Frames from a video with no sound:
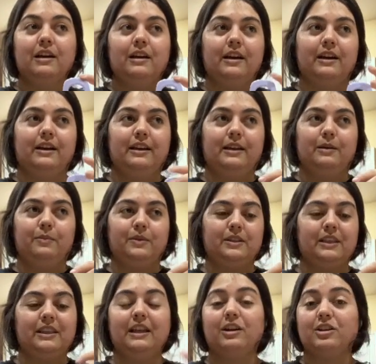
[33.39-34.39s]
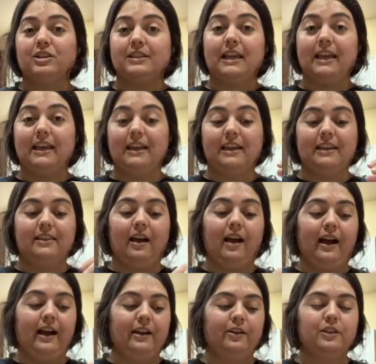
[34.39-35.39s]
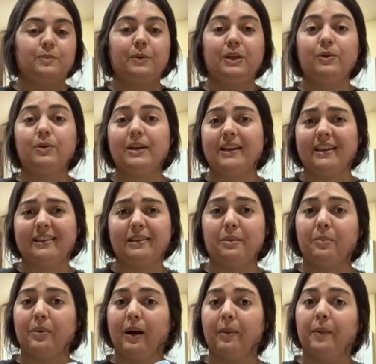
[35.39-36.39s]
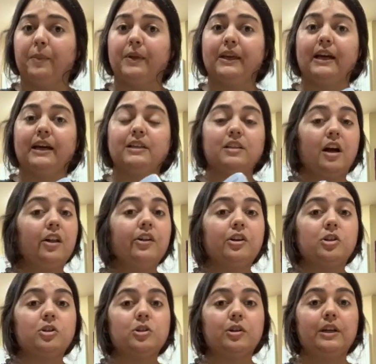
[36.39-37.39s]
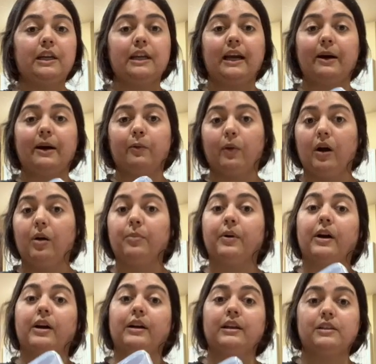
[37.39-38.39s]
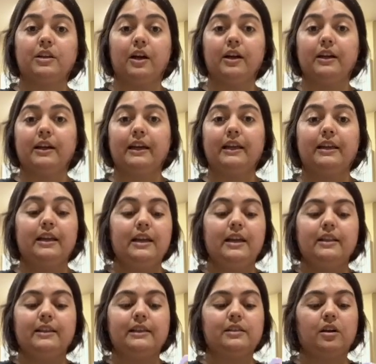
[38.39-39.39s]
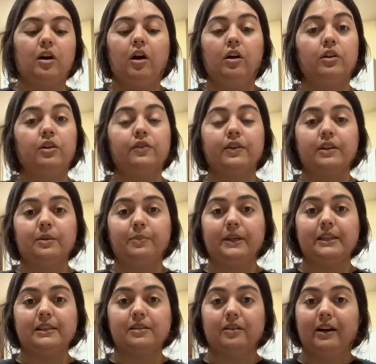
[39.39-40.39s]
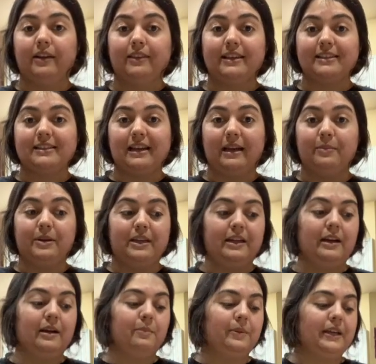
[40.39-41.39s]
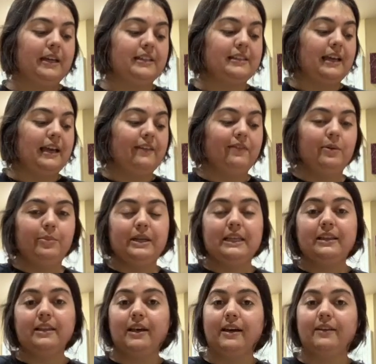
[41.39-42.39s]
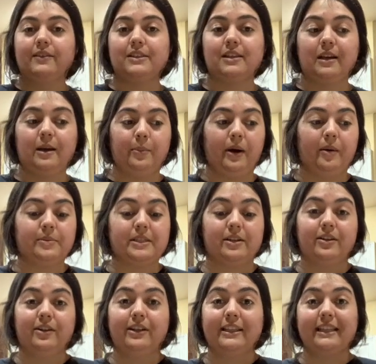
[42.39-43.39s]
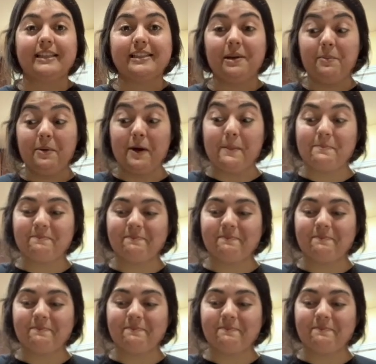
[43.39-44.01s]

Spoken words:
And they're just hanging in the aisles, but you can get them probably at Dollar Tree, at Walmart, at Target. These are all over the place around this time of year because everybody loves a popsicle in the summer.